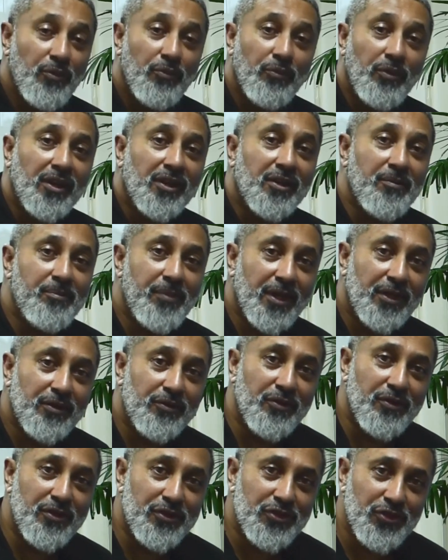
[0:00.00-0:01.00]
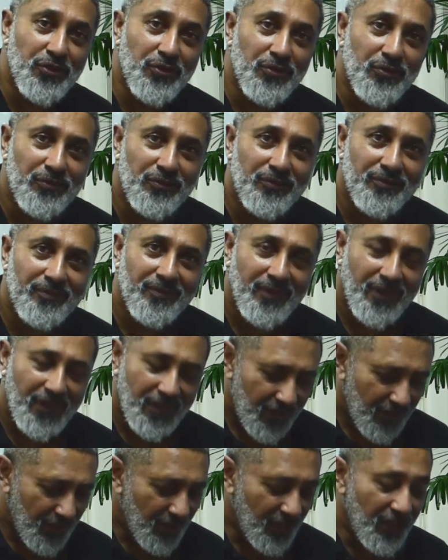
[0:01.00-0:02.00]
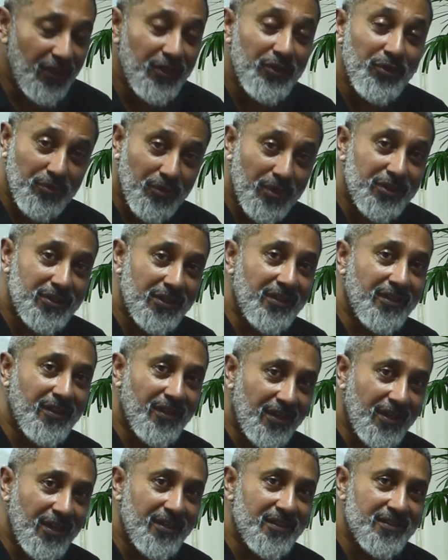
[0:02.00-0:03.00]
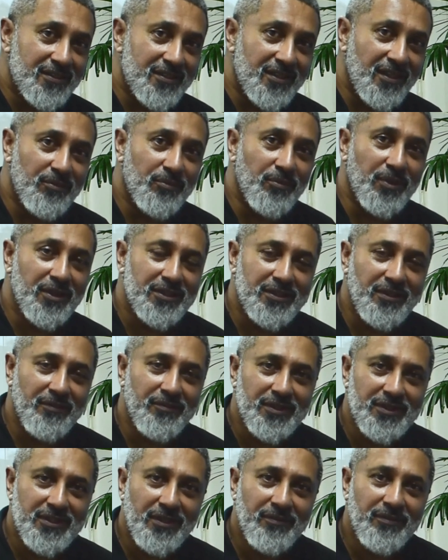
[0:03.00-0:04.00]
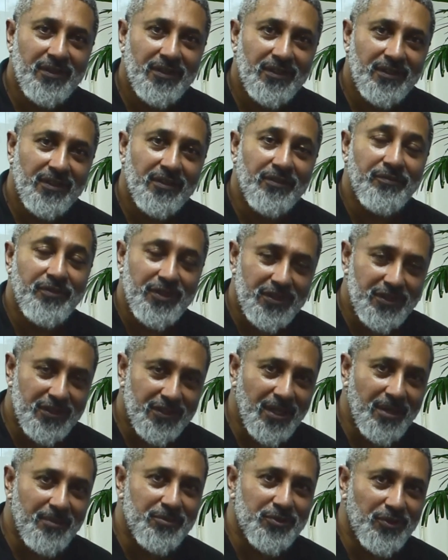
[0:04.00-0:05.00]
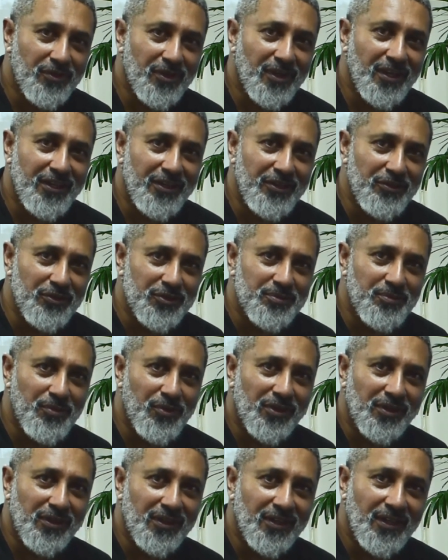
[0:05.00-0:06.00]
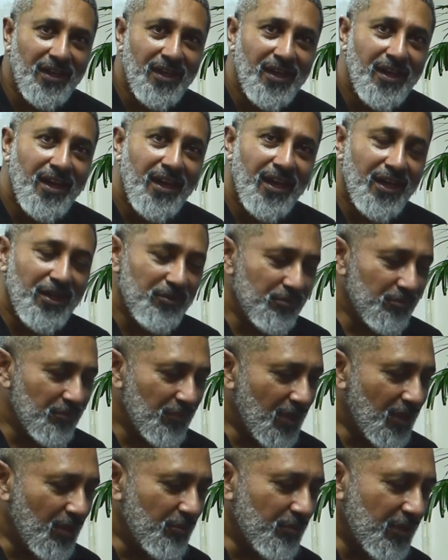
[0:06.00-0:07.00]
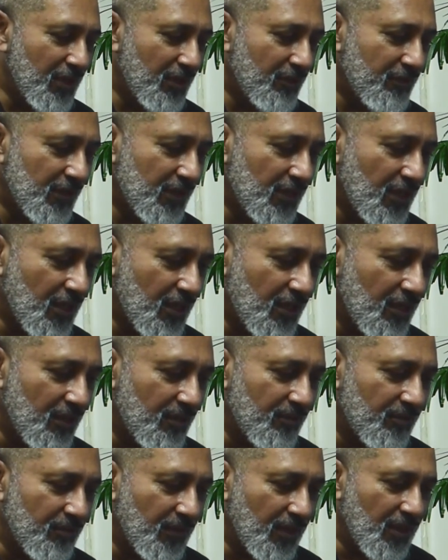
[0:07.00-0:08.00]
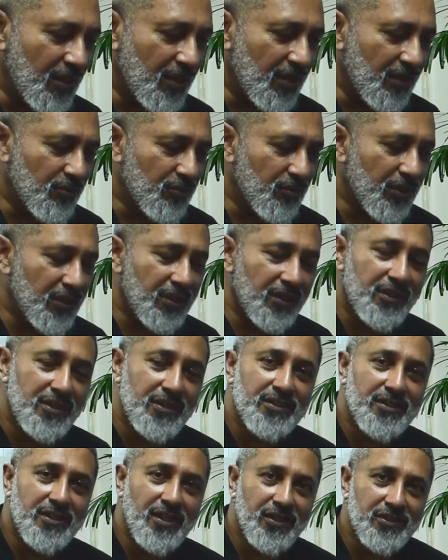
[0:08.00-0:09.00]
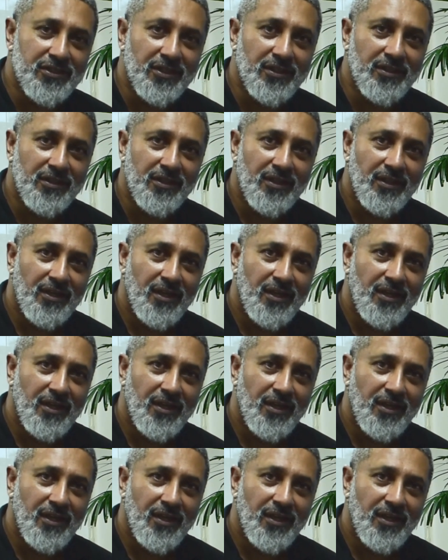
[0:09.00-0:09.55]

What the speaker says: Welcome back to the show. You're watching The Lens at 177, the Fiji Times online news portal. And we're having quite a discussion